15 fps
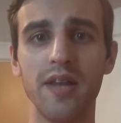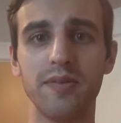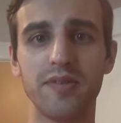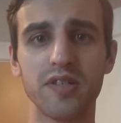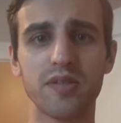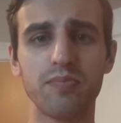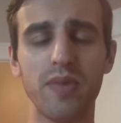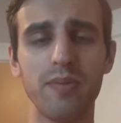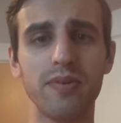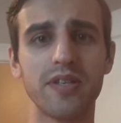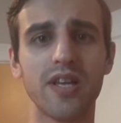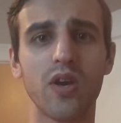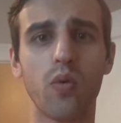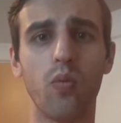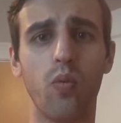Just maybe
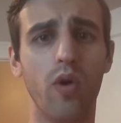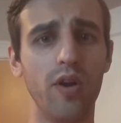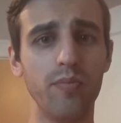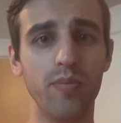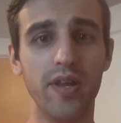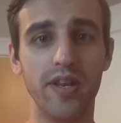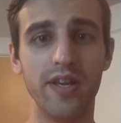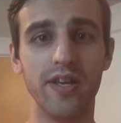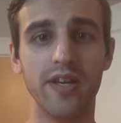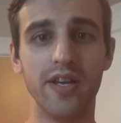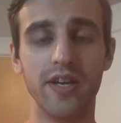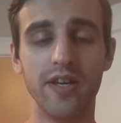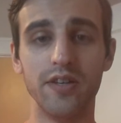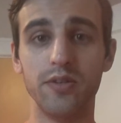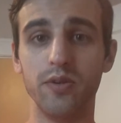take 1 minute,
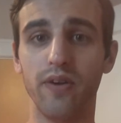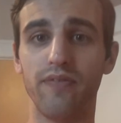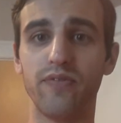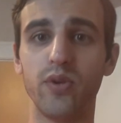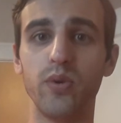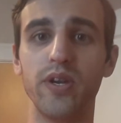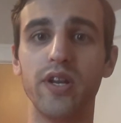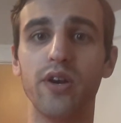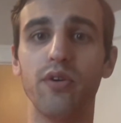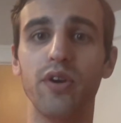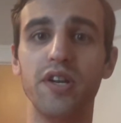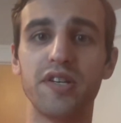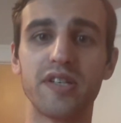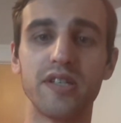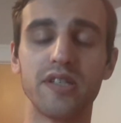do a few
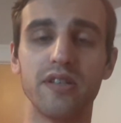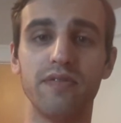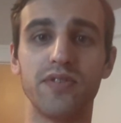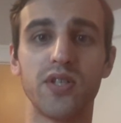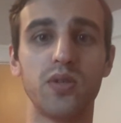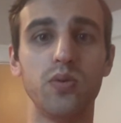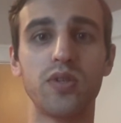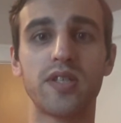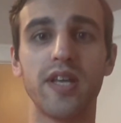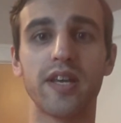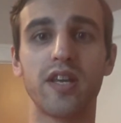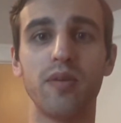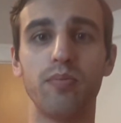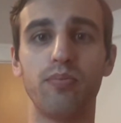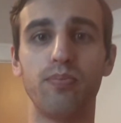iterations of
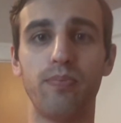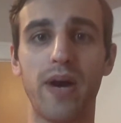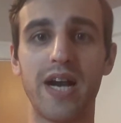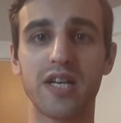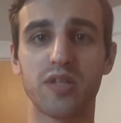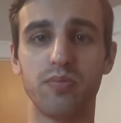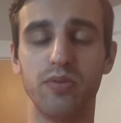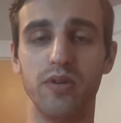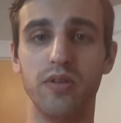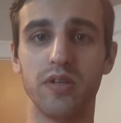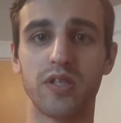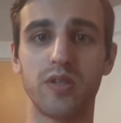2-second box breathing.